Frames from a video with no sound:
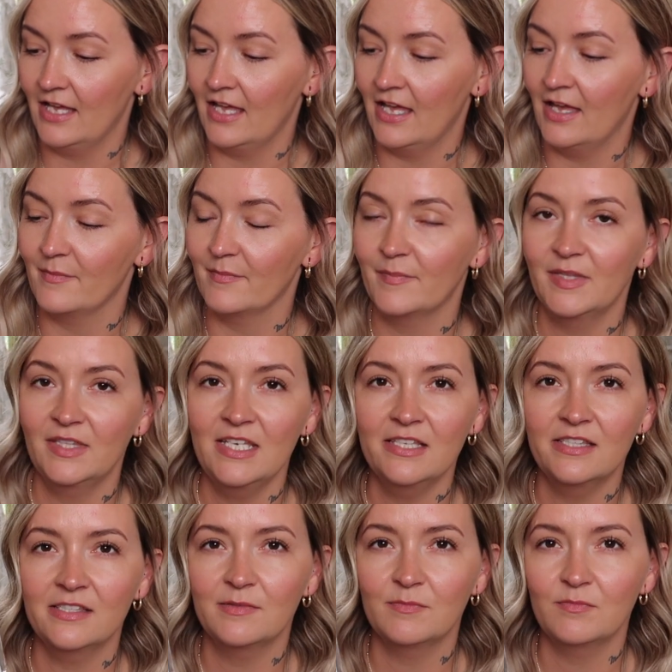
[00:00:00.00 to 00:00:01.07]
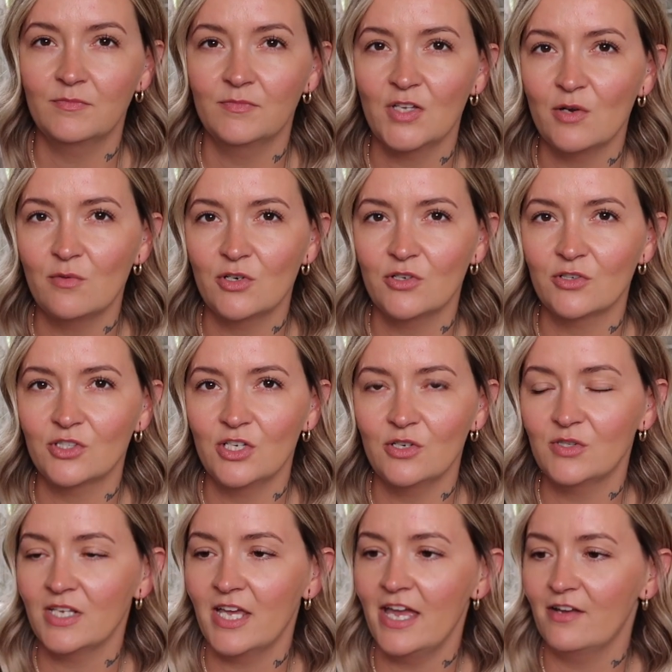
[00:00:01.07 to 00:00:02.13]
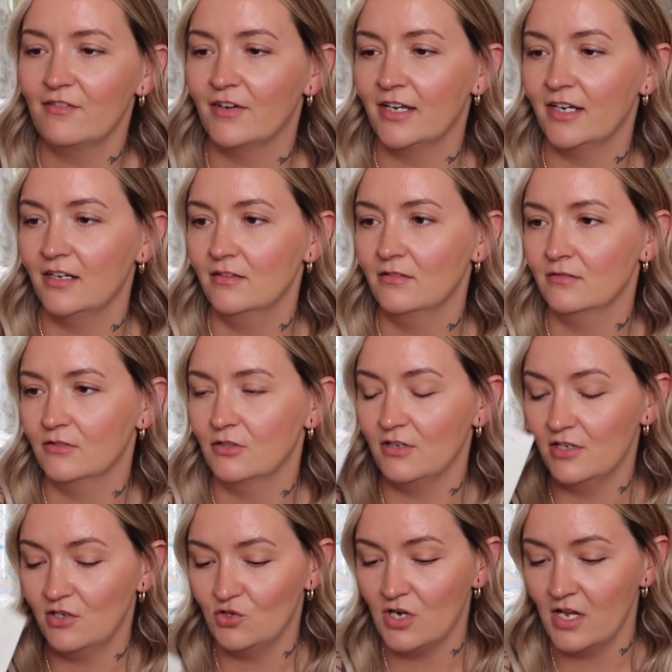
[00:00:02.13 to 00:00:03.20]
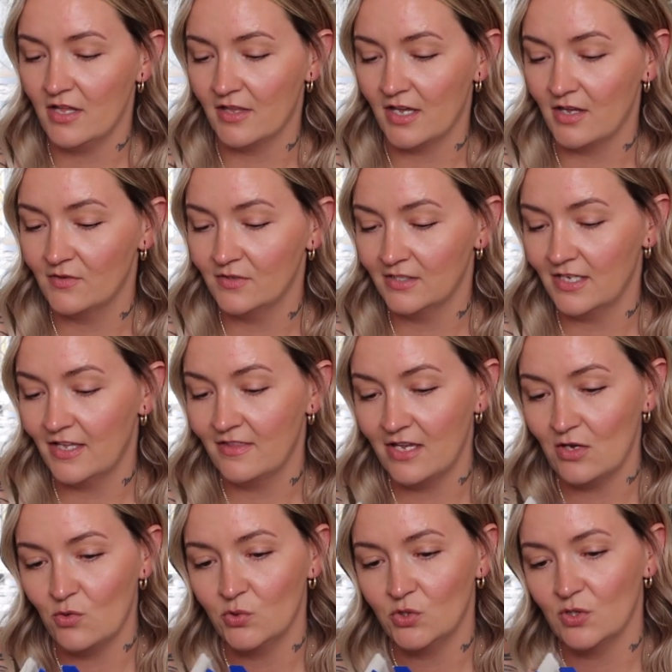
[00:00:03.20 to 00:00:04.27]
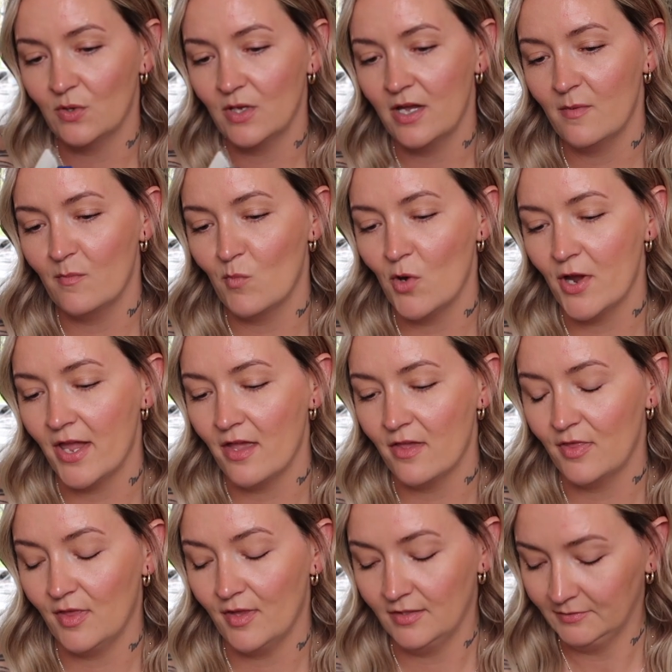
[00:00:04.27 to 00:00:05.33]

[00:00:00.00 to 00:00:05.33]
But these don't look too scary, so I'm going to try those. And they also come with